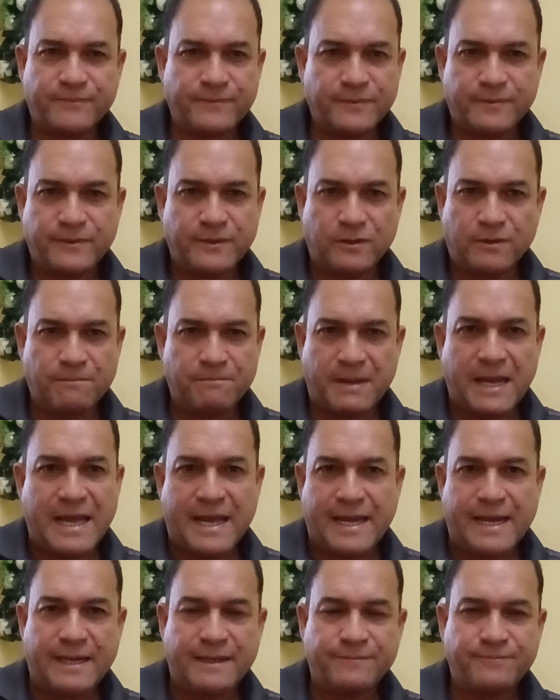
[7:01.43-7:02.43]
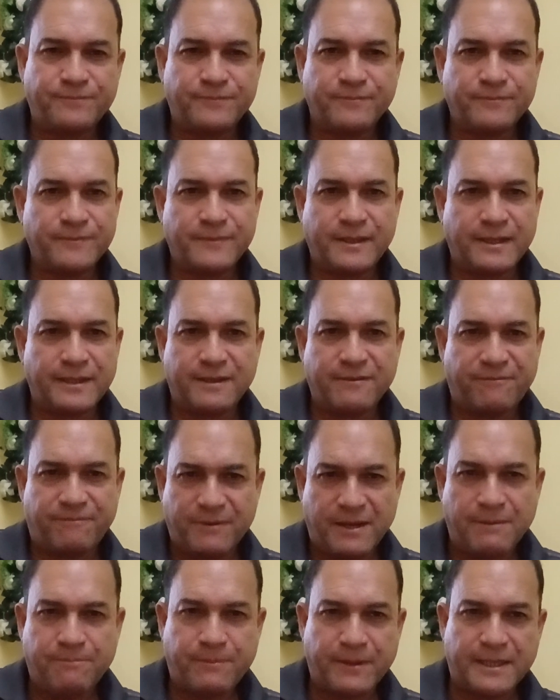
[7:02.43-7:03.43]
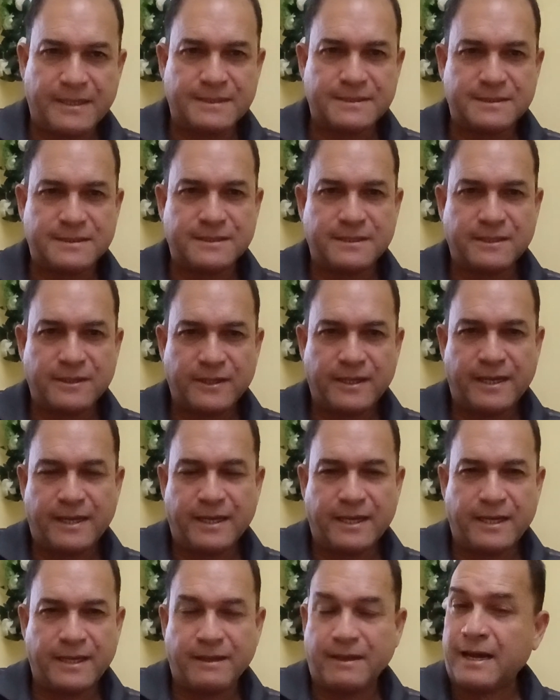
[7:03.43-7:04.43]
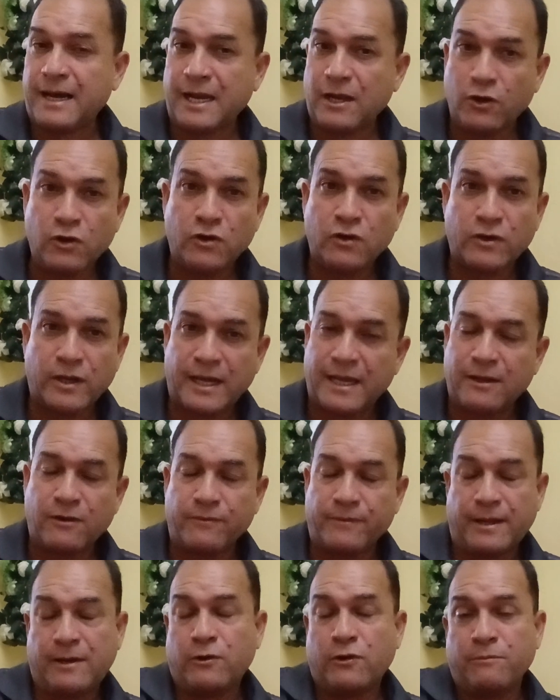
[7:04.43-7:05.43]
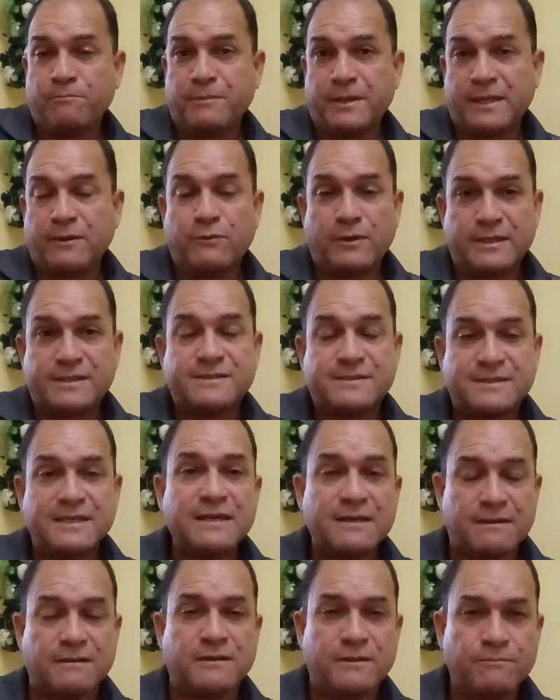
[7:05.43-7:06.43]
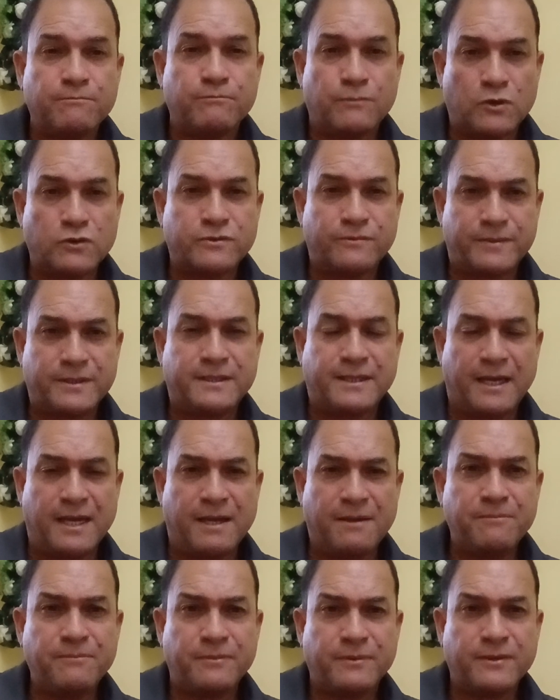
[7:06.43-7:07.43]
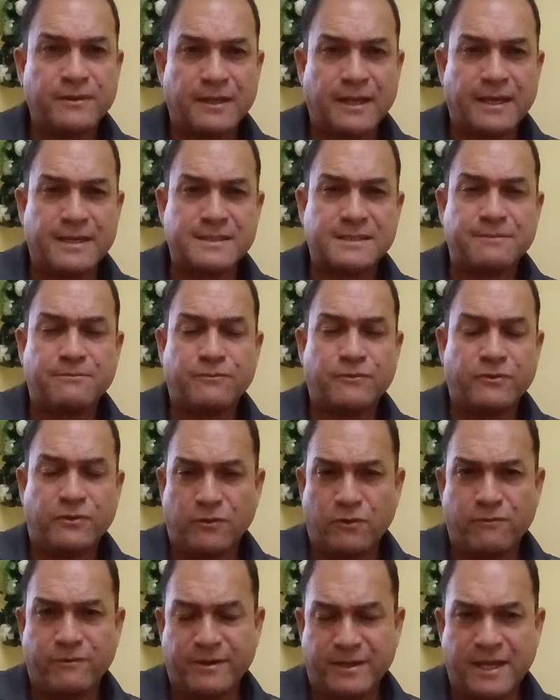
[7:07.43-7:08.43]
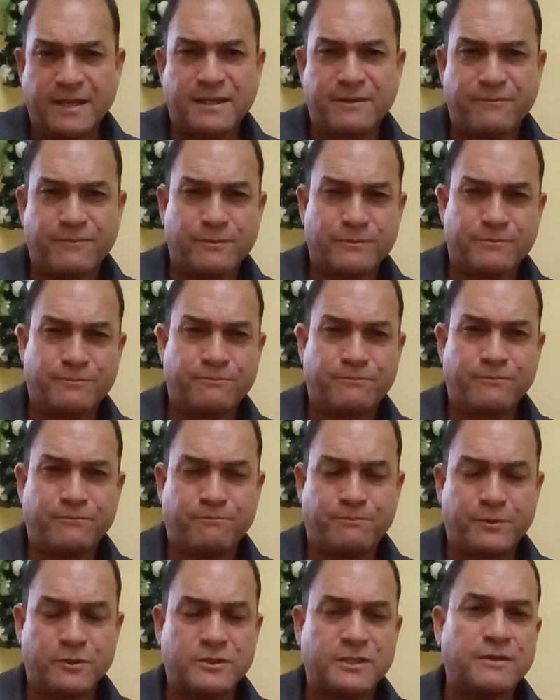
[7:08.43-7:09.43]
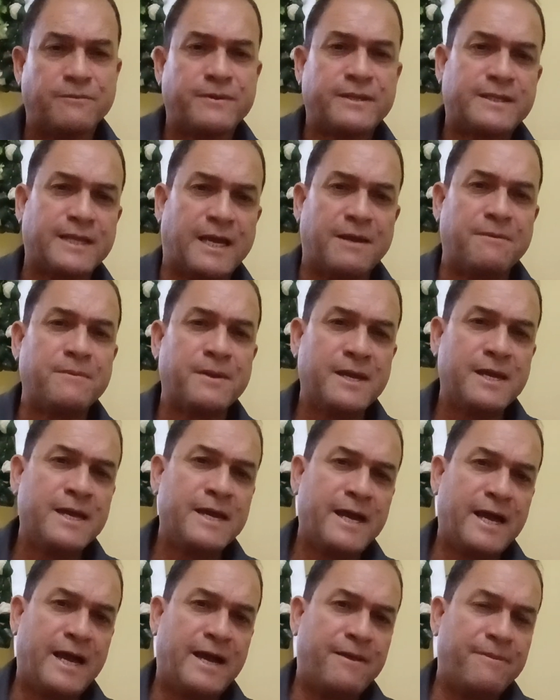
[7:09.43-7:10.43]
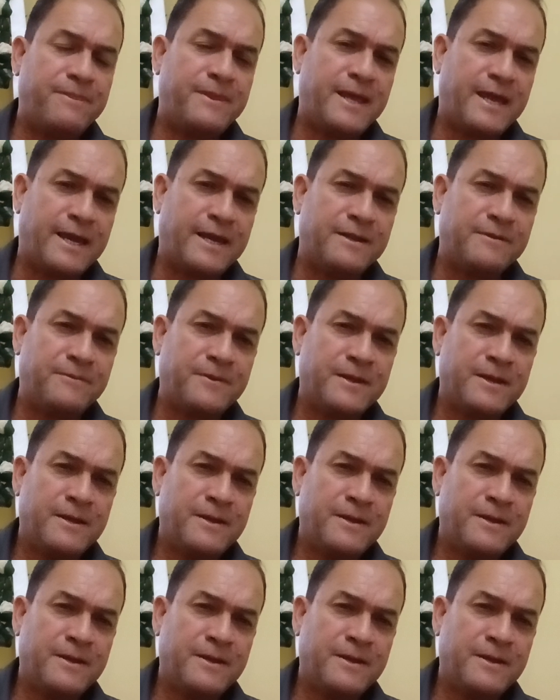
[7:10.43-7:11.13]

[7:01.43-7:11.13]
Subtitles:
man in the Philippines, alone meaning, well, single most of the time, like I said, over 94% of the time, and then